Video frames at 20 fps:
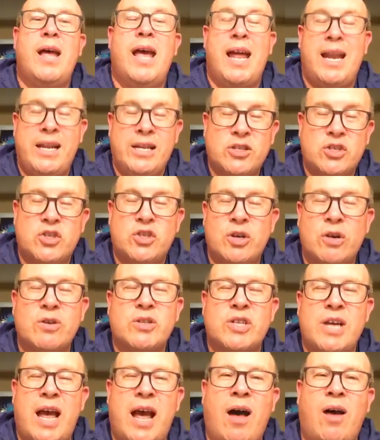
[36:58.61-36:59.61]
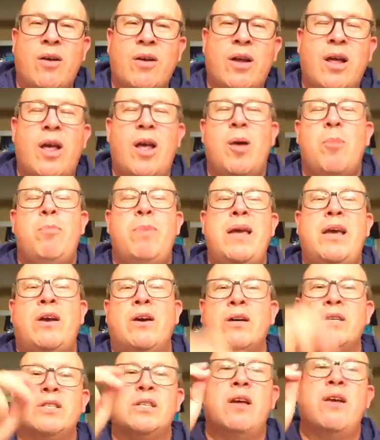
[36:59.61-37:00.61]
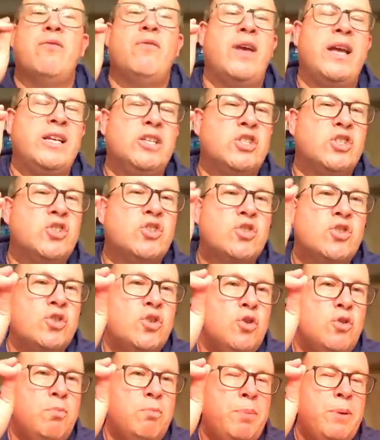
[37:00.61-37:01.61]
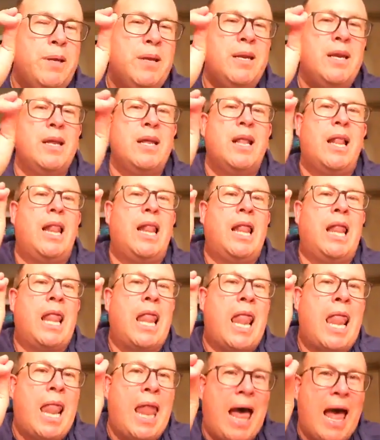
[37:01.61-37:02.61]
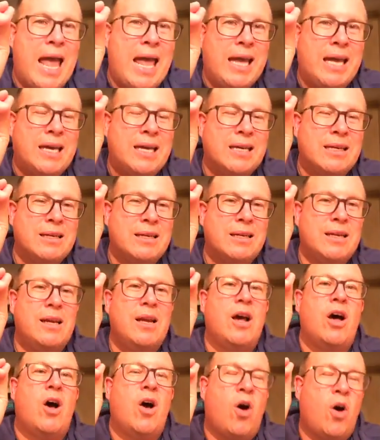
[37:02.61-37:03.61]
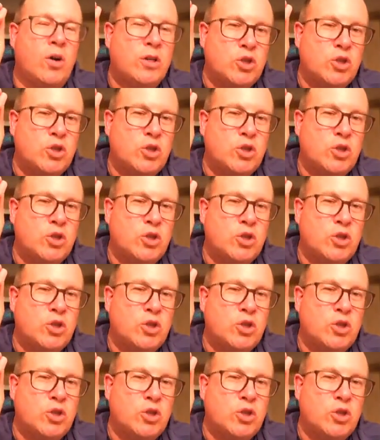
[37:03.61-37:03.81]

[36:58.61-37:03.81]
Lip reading: and his church out because of a stupid like on